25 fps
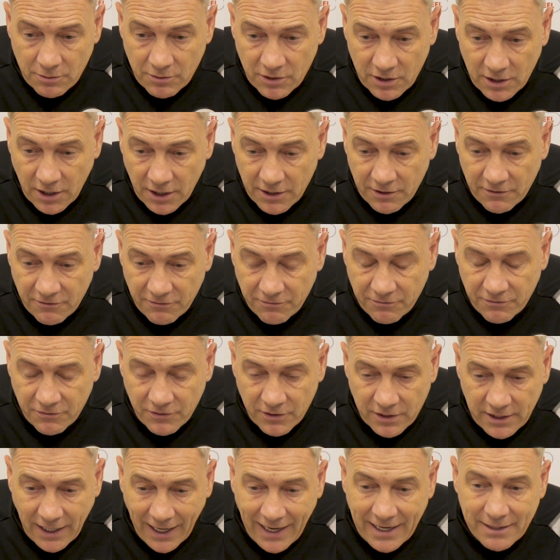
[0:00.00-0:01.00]
kind
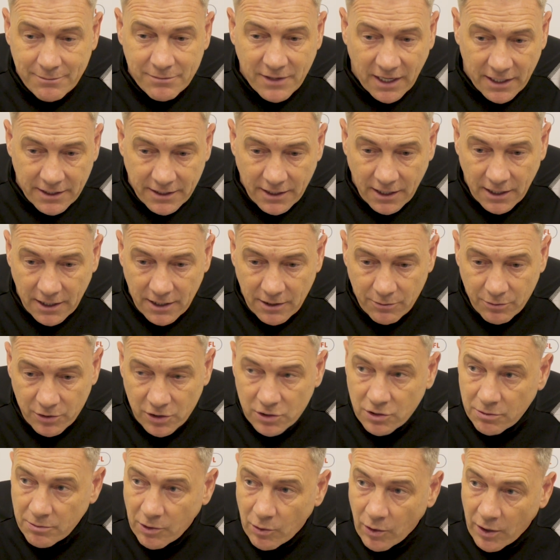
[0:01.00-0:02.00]
of game that night, and we
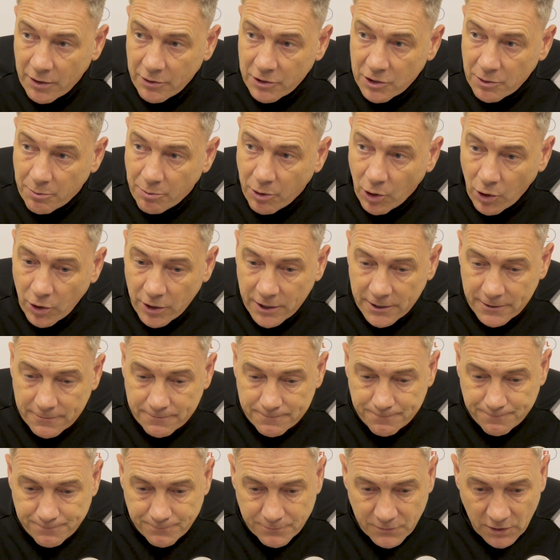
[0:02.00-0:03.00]
come away with a
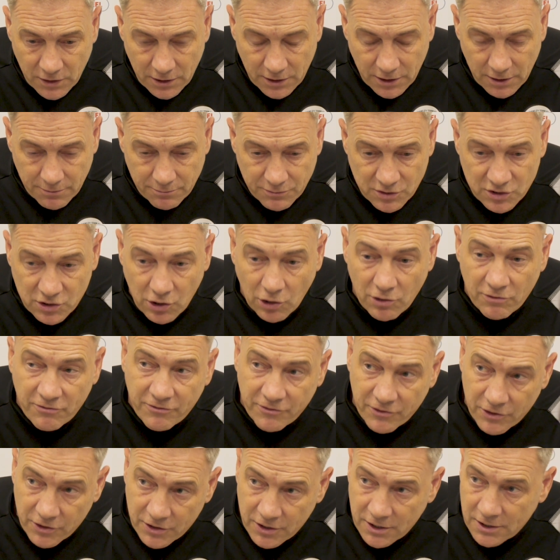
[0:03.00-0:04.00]
point.
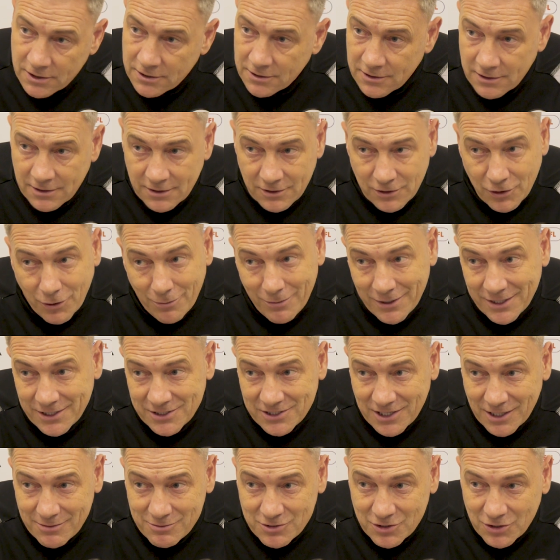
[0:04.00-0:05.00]
Salford, not many
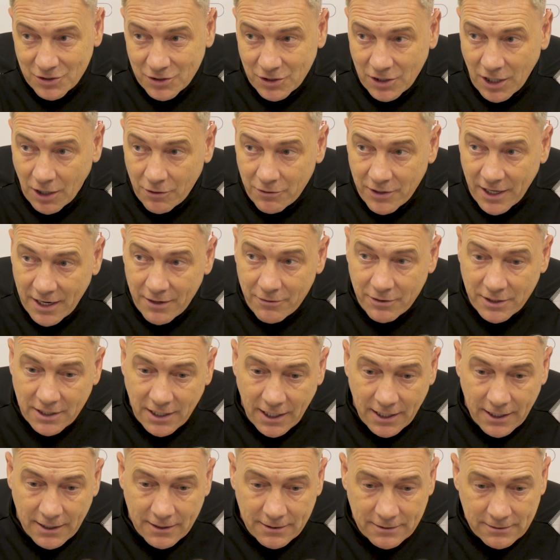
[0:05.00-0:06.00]
teams are going to go there and
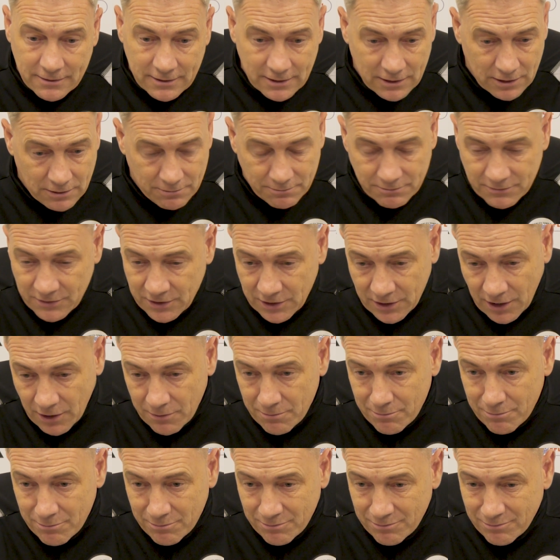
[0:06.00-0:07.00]
get, you
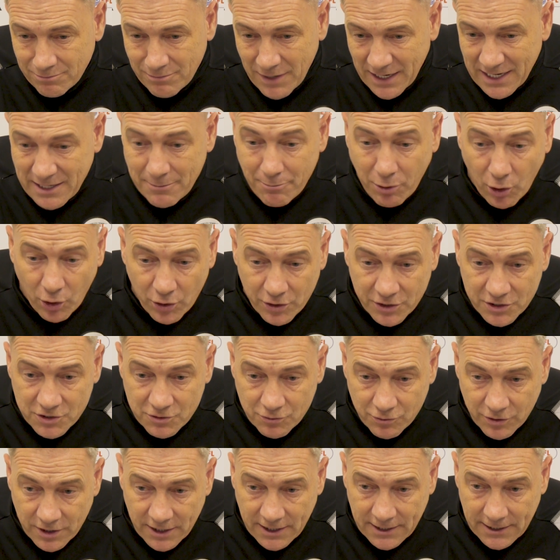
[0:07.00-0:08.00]
know, many points
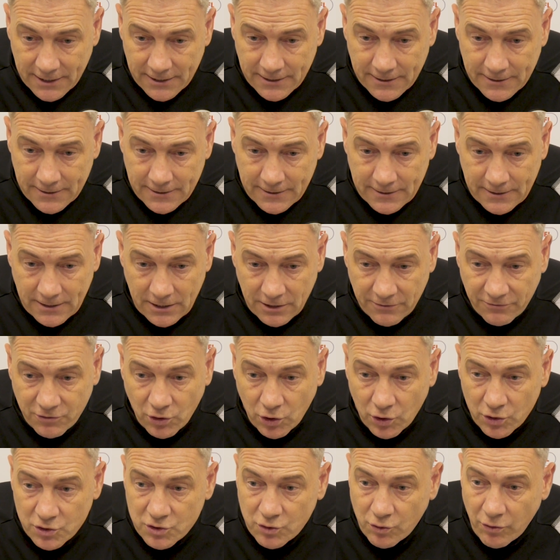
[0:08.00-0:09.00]
really. And of
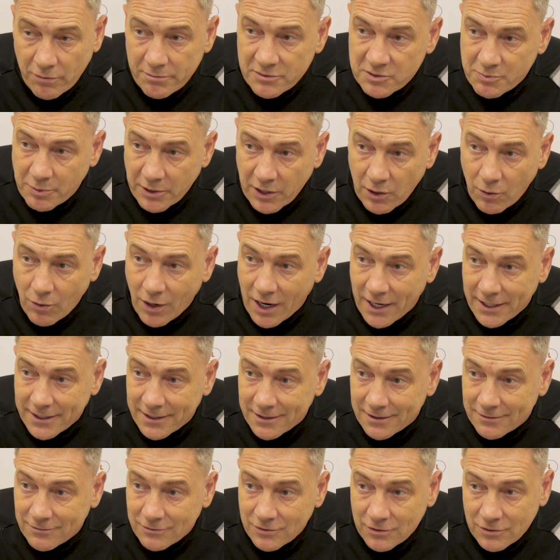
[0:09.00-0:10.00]
course Grimsby
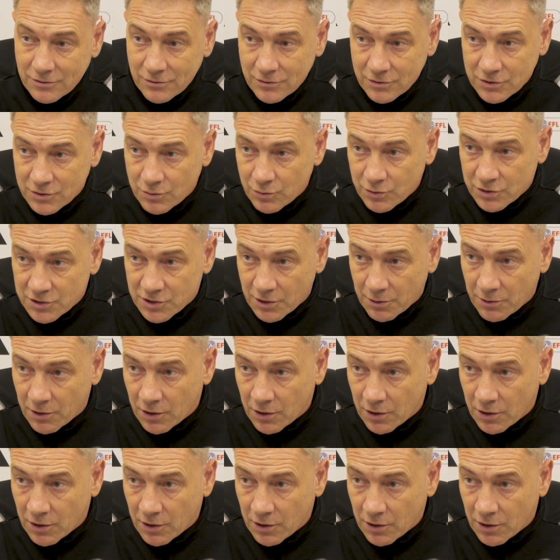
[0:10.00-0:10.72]
away was